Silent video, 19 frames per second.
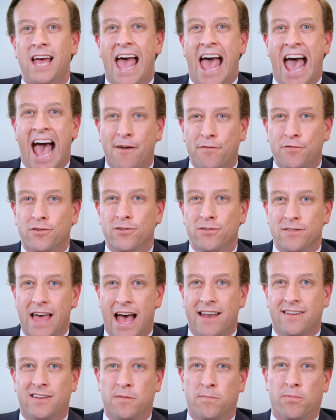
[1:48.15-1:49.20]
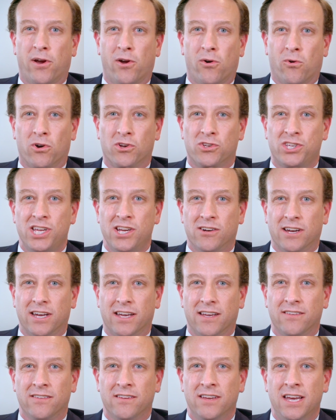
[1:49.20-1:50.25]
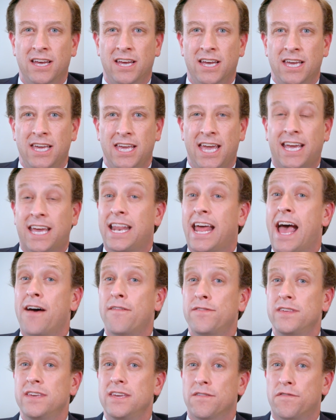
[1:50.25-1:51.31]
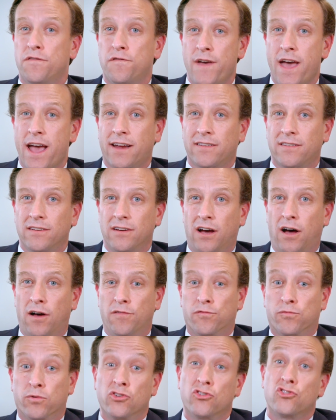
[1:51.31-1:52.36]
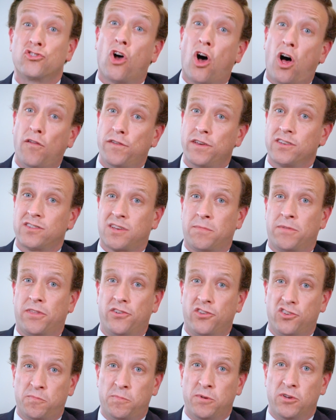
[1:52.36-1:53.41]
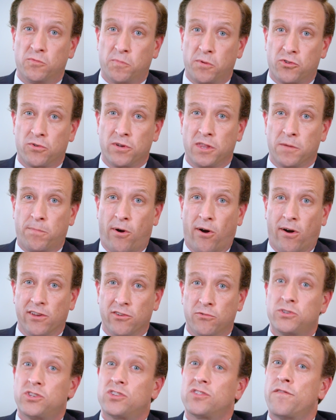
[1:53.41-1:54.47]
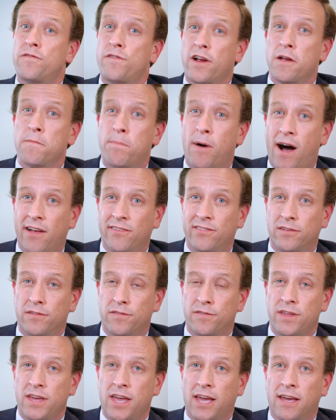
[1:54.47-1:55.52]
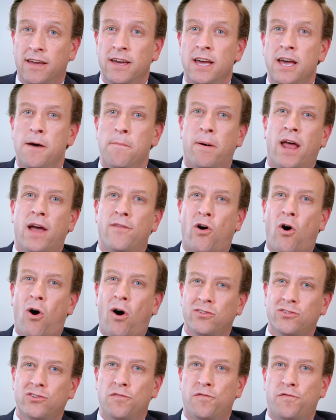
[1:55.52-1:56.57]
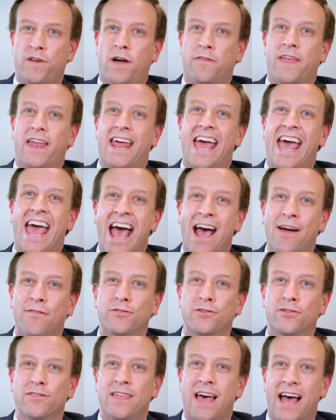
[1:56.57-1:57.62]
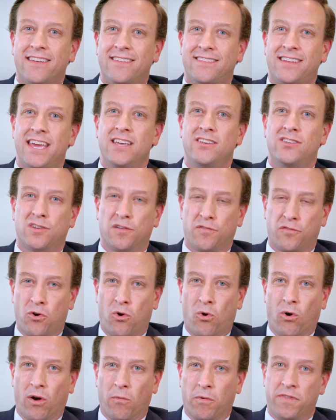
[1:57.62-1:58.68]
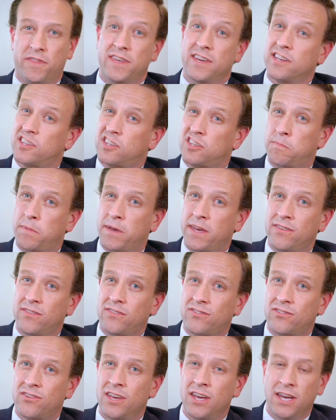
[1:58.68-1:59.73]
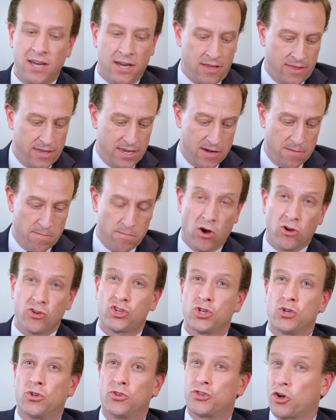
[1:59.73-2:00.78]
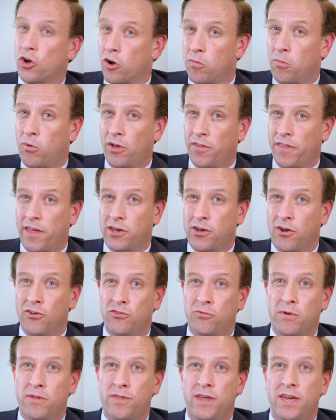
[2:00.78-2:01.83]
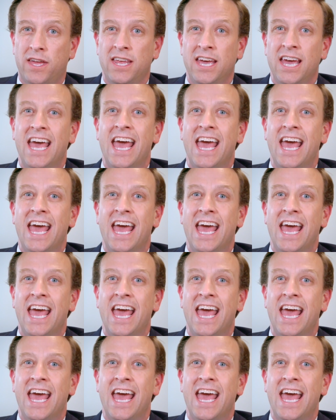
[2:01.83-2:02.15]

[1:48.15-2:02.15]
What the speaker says: After that temporary orders hearing, it can have the effect of resolving some of the disputes between the parties, which is a very positive thing. But I've also found that after that taste of court, with the expense, the emotional turmoil that goes with it,